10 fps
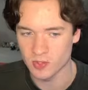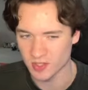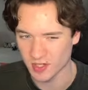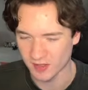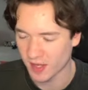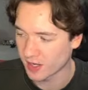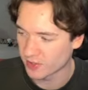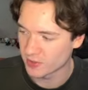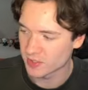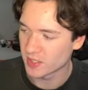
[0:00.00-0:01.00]
and
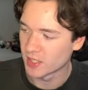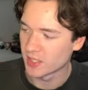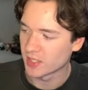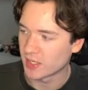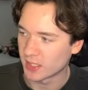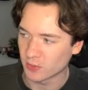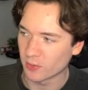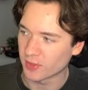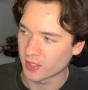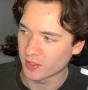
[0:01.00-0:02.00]
attackers I
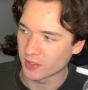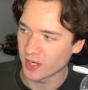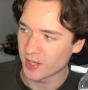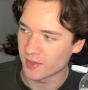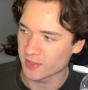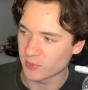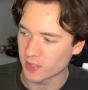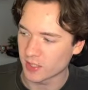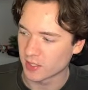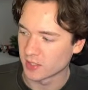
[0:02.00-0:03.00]
don't think are great this
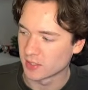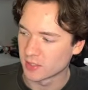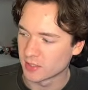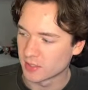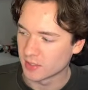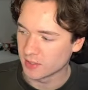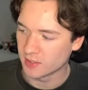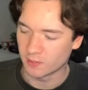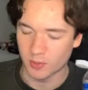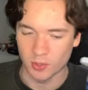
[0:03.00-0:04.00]
week.
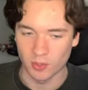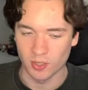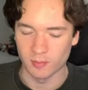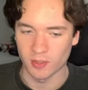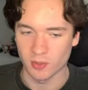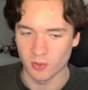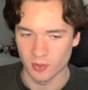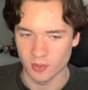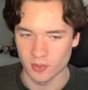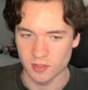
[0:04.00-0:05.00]
Purely
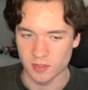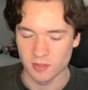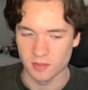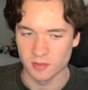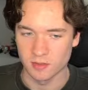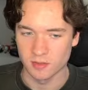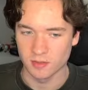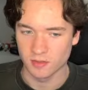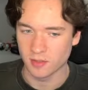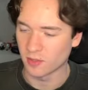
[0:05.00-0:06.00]
because
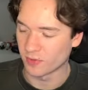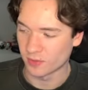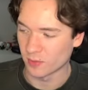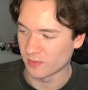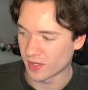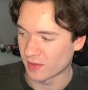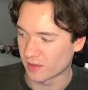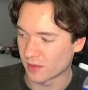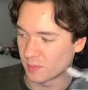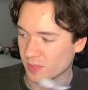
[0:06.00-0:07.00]
they don't have
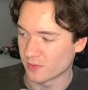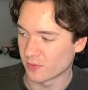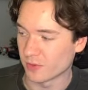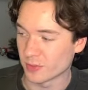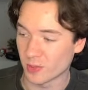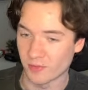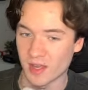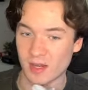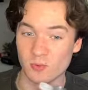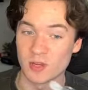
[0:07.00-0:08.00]
anything to play for. They don't have
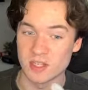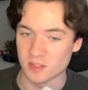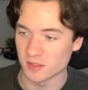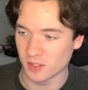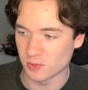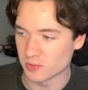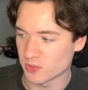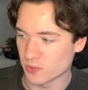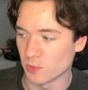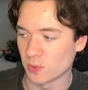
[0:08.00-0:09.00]
any reason to go and
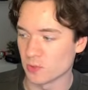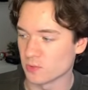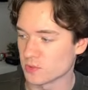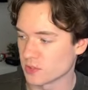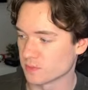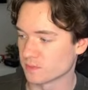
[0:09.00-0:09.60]
score goals.